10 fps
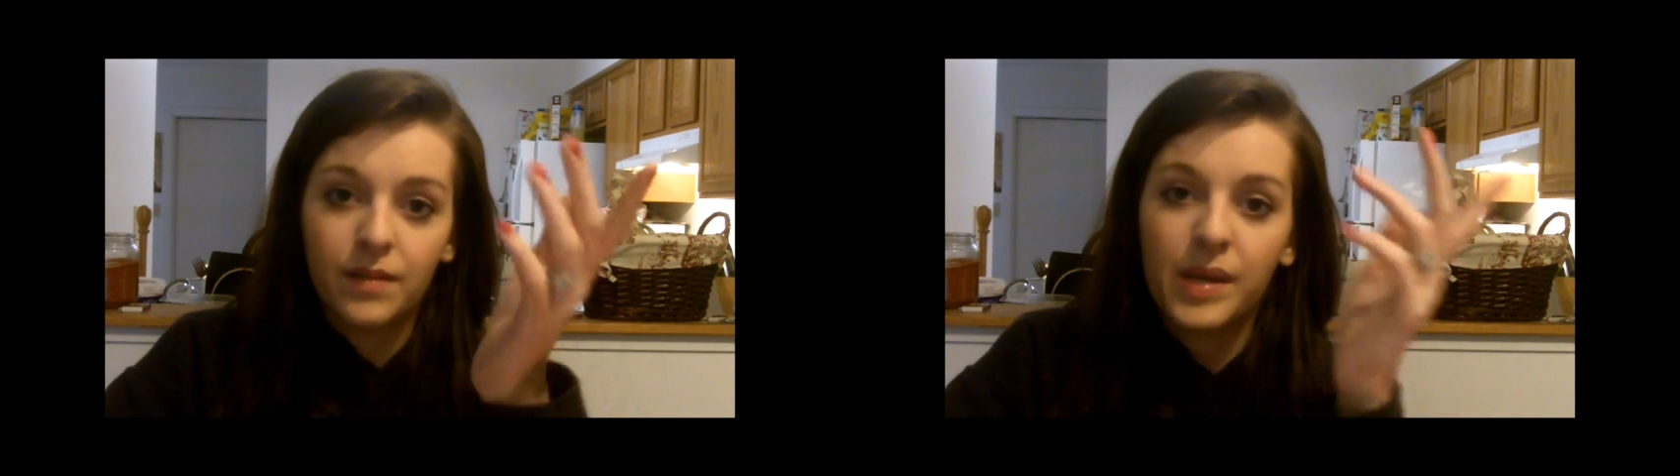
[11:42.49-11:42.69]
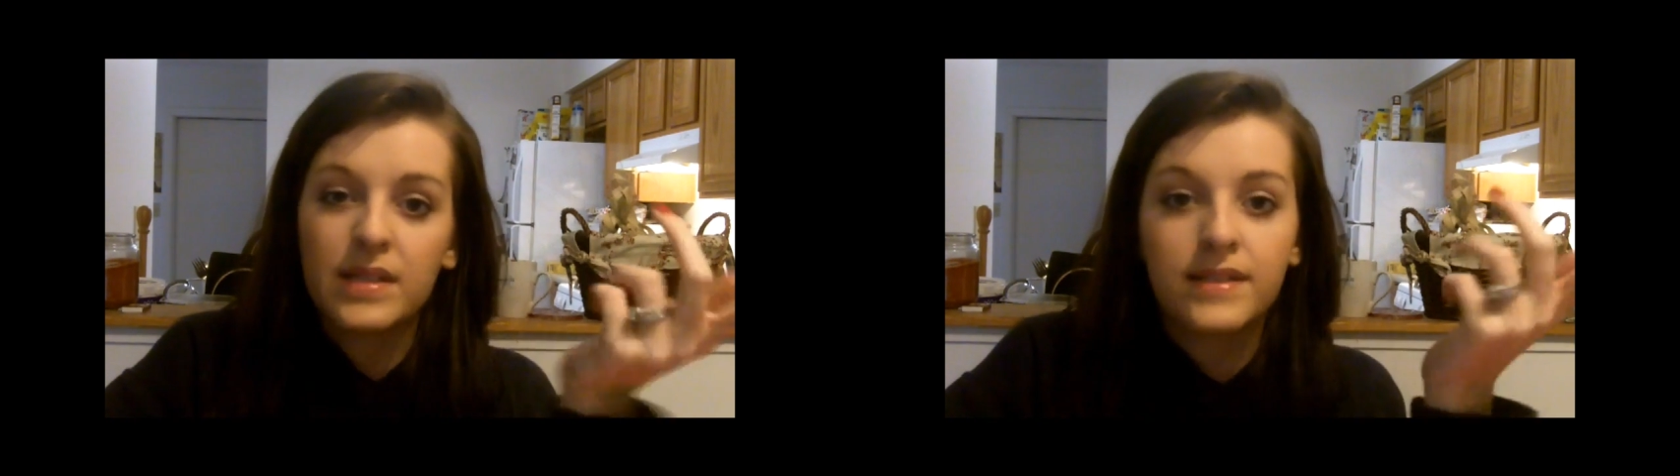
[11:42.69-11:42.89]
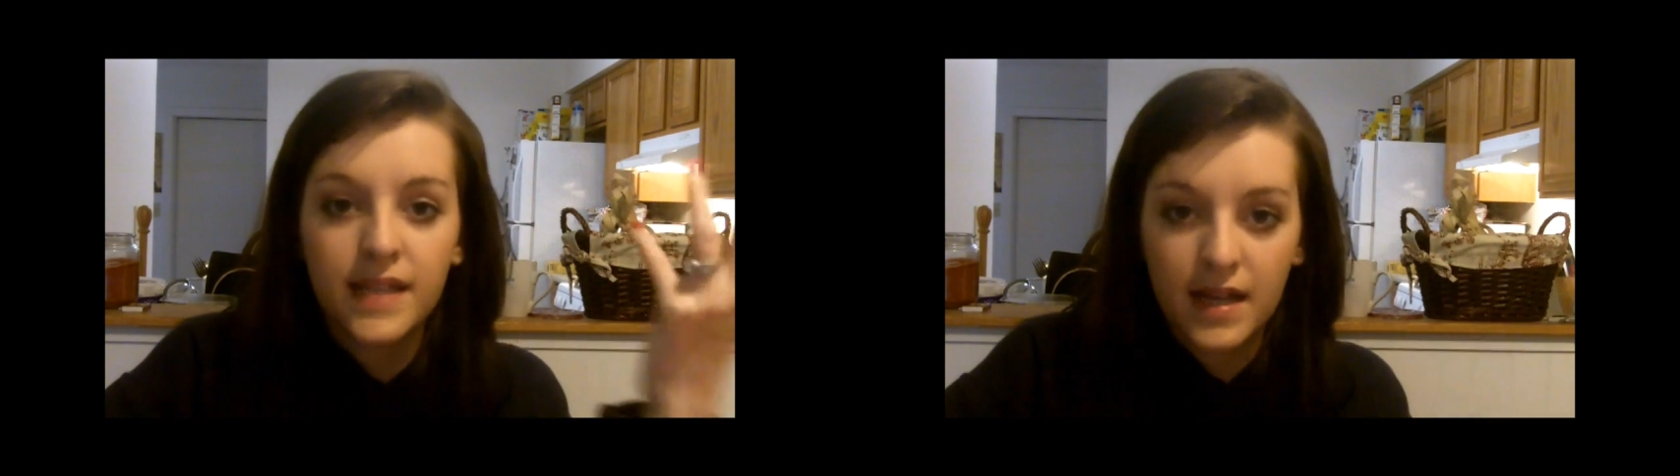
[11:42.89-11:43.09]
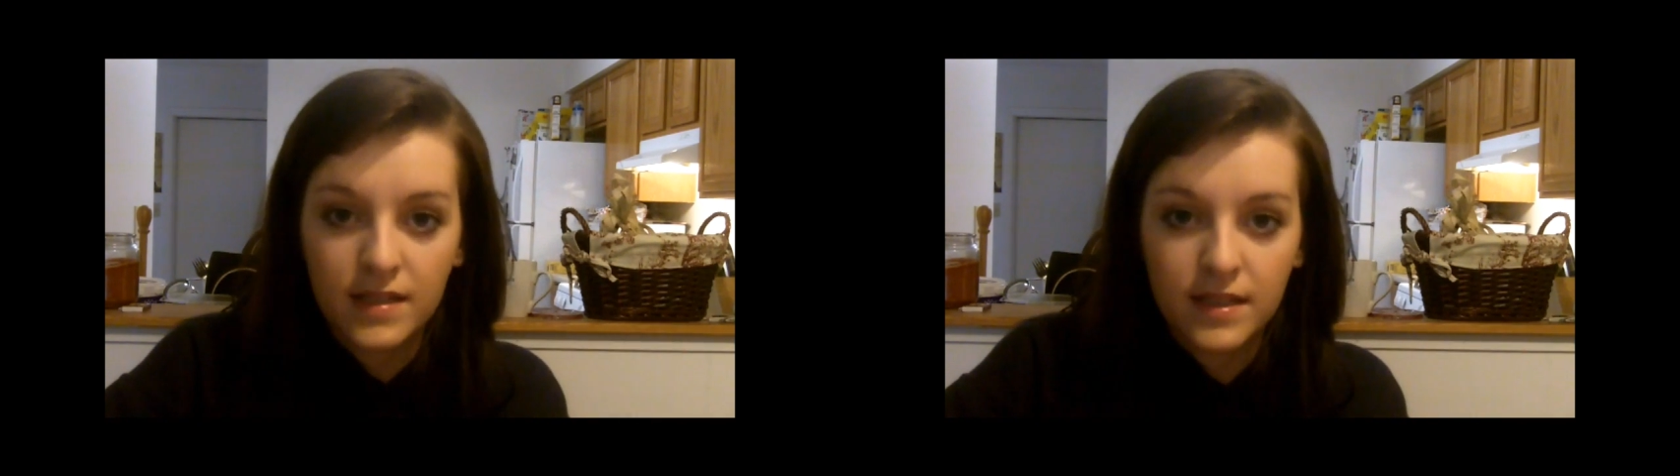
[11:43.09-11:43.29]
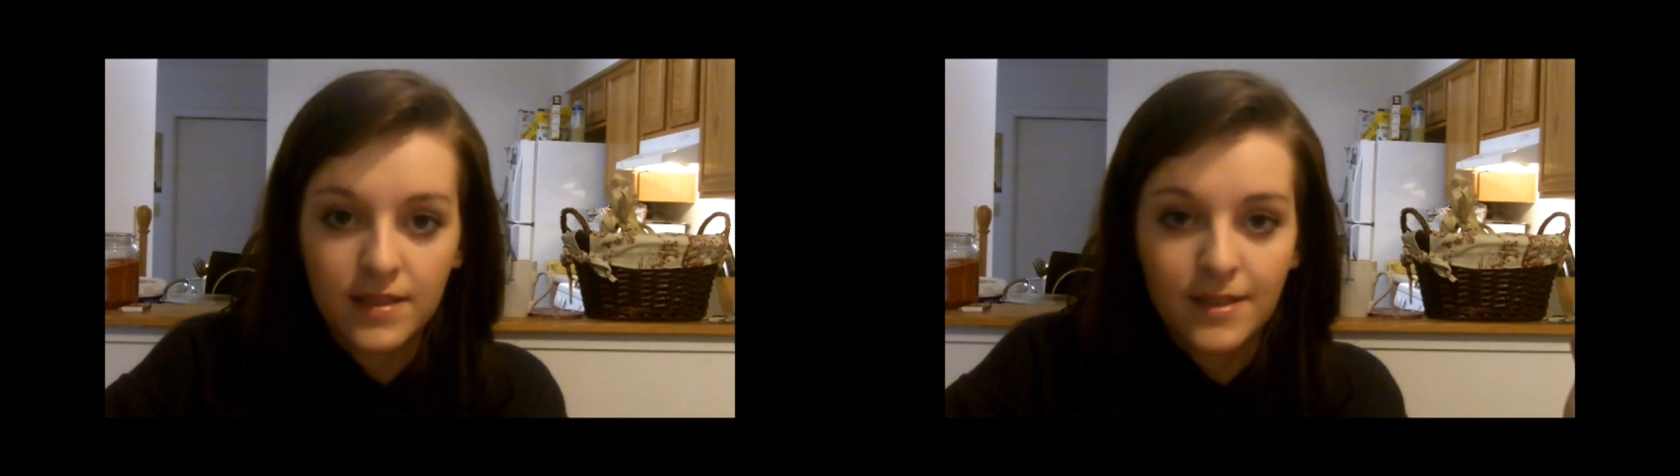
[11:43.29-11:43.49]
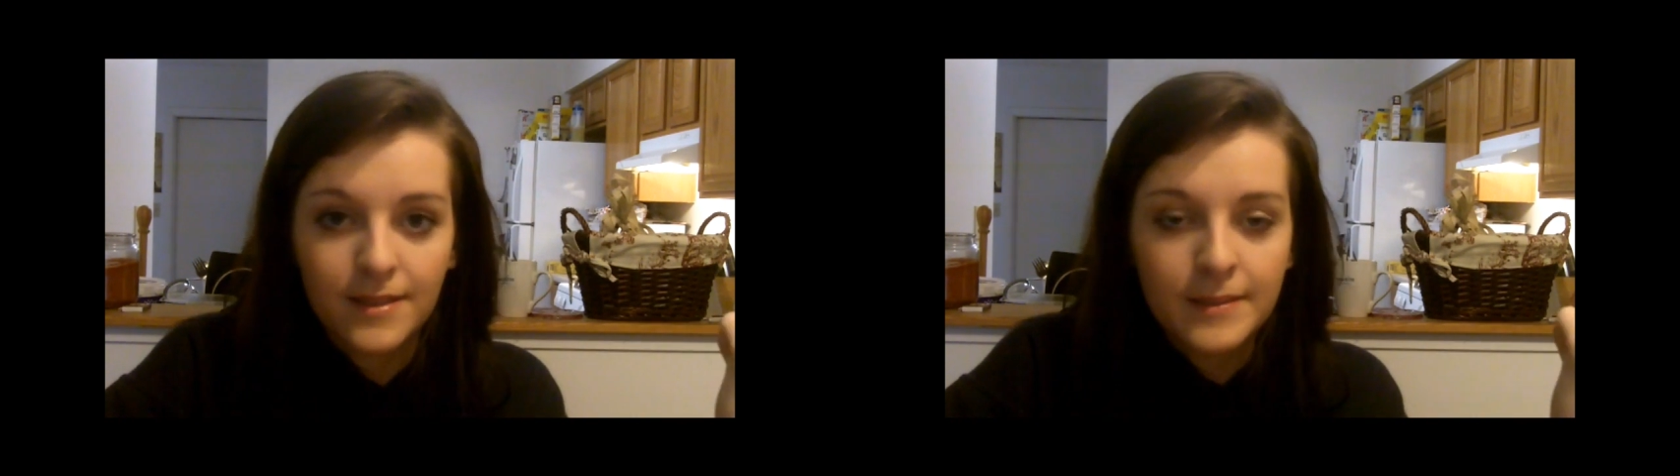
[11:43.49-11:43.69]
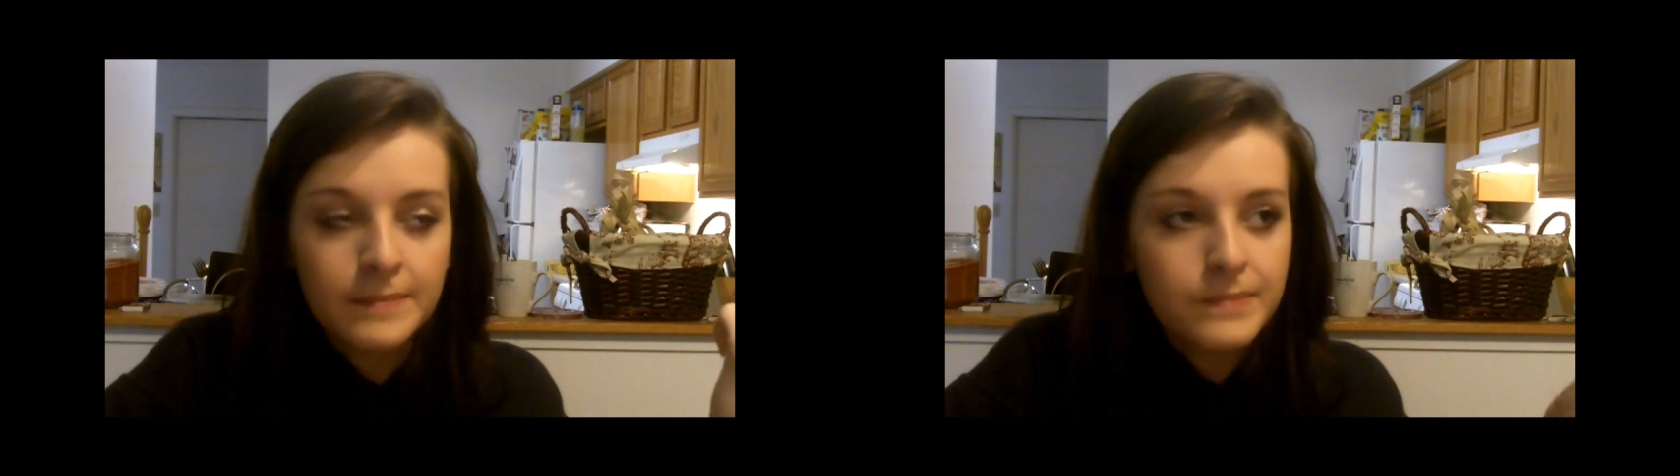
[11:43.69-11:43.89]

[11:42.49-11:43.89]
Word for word: they're based in Texas.